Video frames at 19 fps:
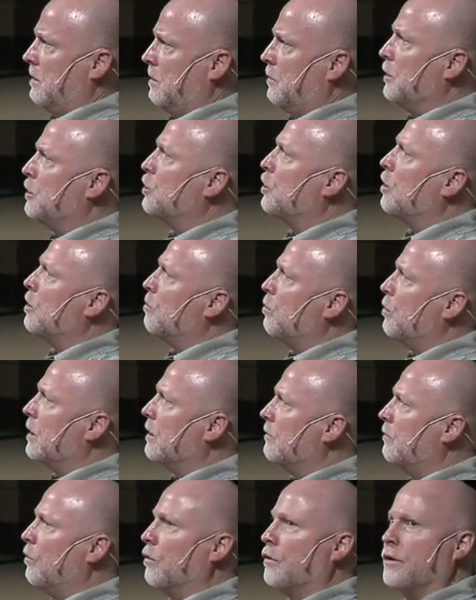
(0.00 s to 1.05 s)
that's going to bring
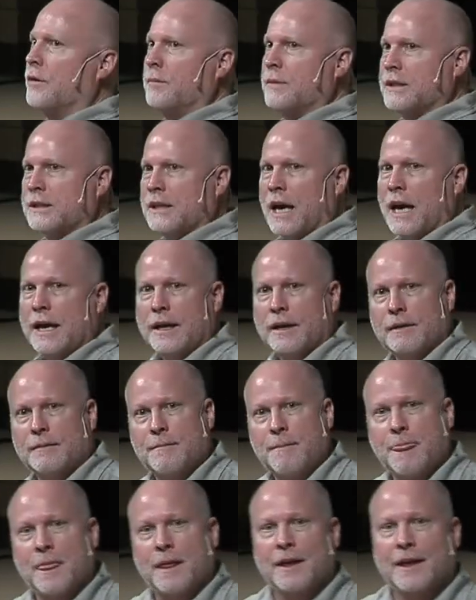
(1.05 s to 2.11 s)
forth the Messiah.
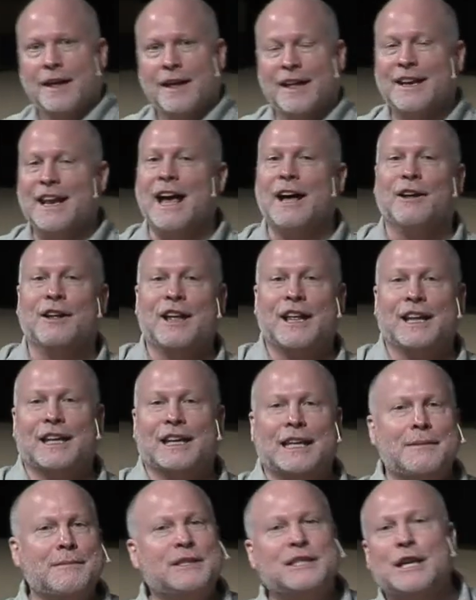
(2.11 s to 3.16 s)
Now,
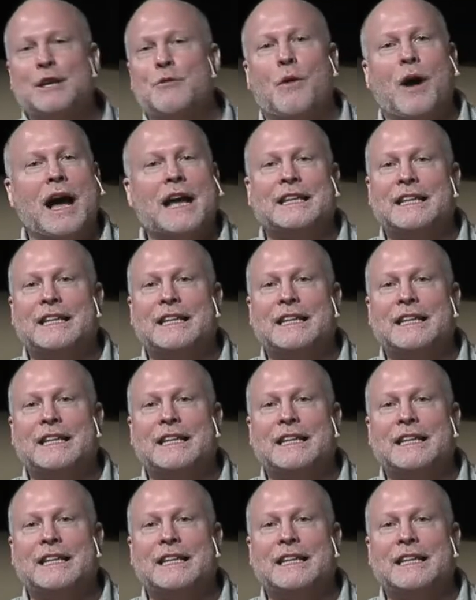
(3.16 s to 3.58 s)
let me tell you why I